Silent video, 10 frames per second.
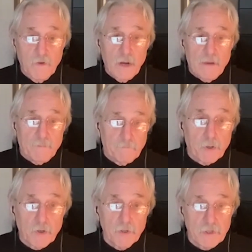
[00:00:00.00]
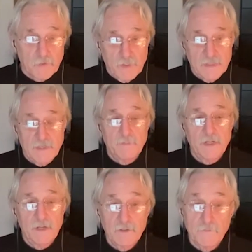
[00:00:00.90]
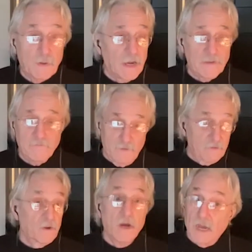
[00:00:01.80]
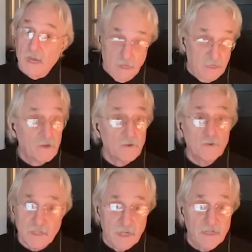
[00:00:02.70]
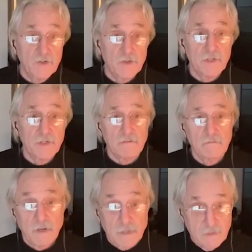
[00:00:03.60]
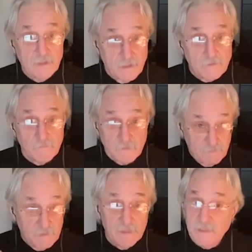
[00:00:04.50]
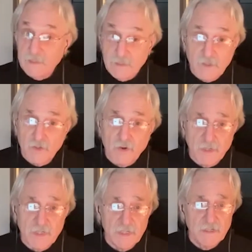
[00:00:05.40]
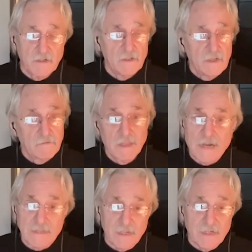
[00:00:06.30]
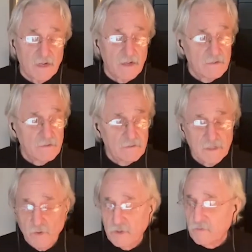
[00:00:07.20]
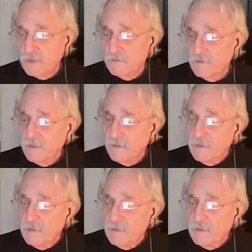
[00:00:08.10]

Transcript: grab a purse when somebody goes by and go, I know what's dangerous, right? It's a strong signal. Lock the car door or whatever.